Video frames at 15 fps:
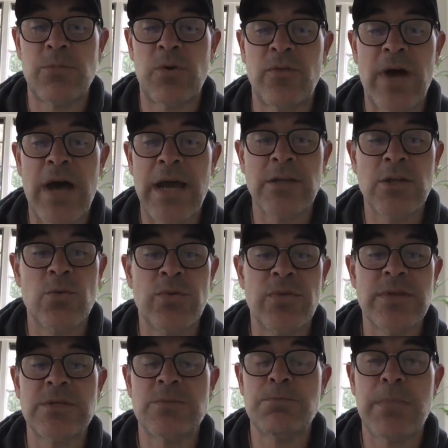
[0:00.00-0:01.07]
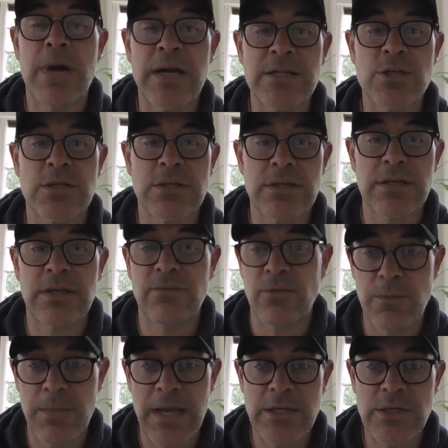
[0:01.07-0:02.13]
provide you with as much
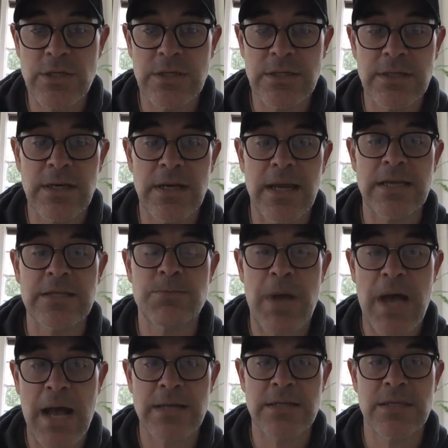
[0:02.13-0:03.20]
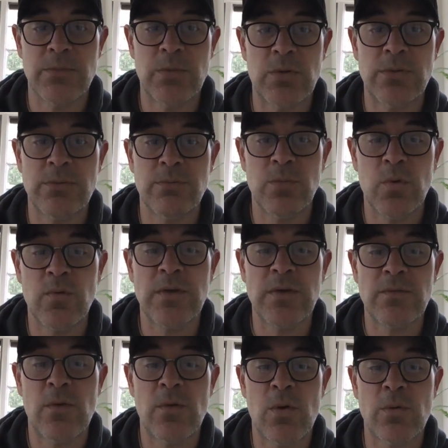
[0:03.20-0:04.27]
information as possible moving
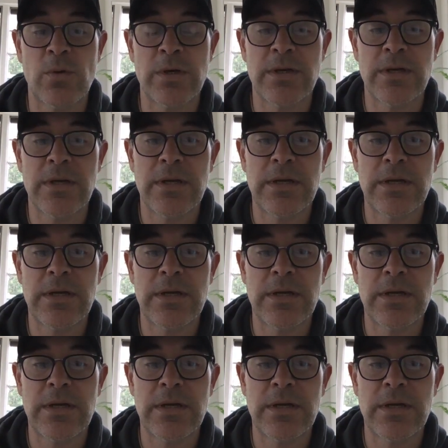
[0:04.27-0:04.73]
forward.